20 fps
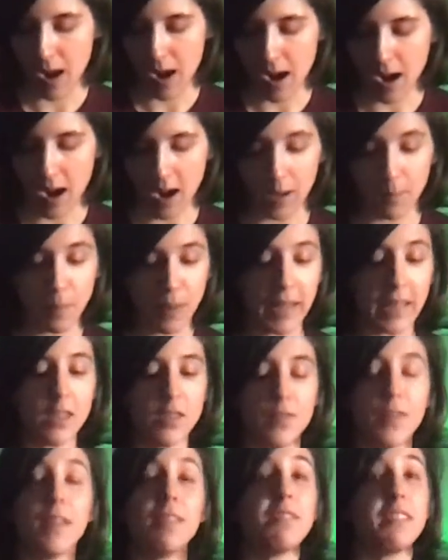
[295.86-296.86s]
On page
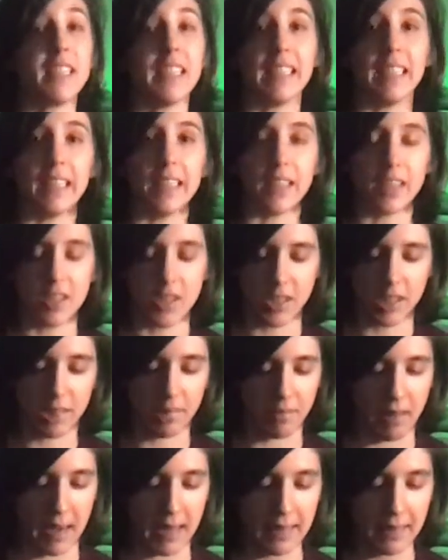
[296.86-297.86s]
15, she
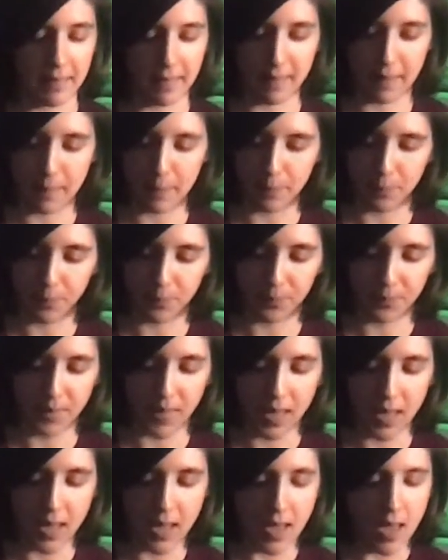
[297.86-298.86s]
writes,
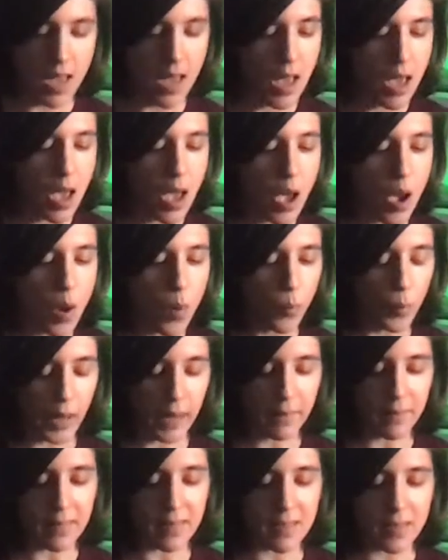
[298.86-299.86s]
When I
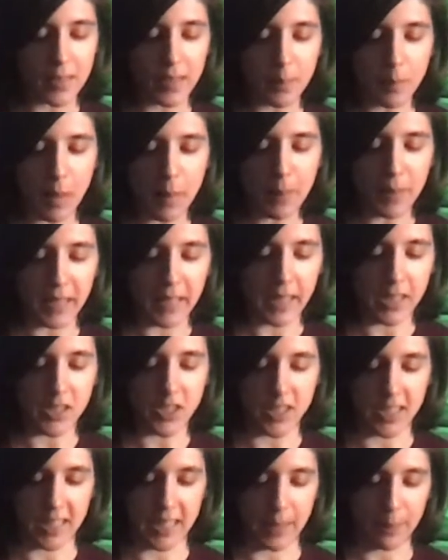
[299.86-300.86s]
was doing my
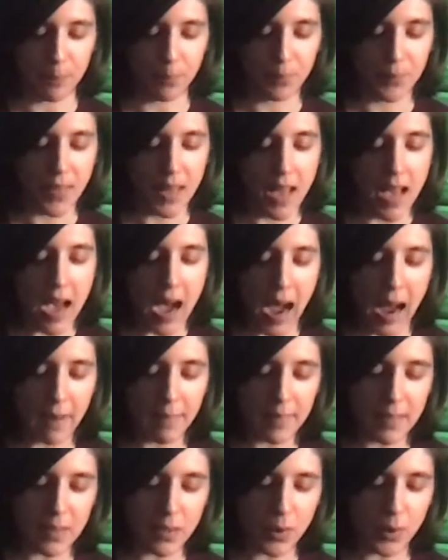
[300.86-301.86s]
PhD, I
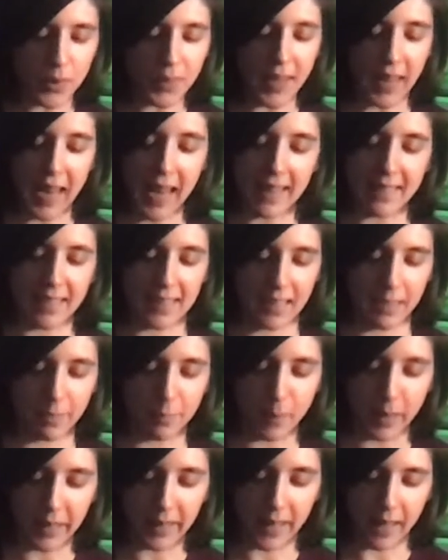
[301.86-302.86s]
was told I had to give
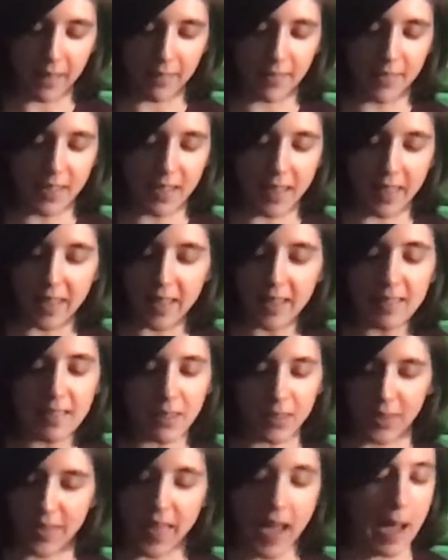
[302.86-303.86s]
my love to this
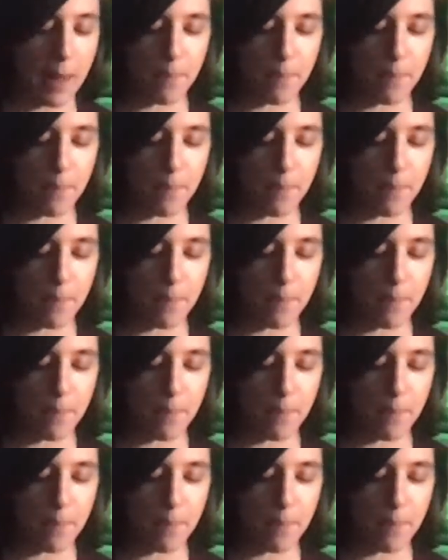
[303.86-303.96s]
or that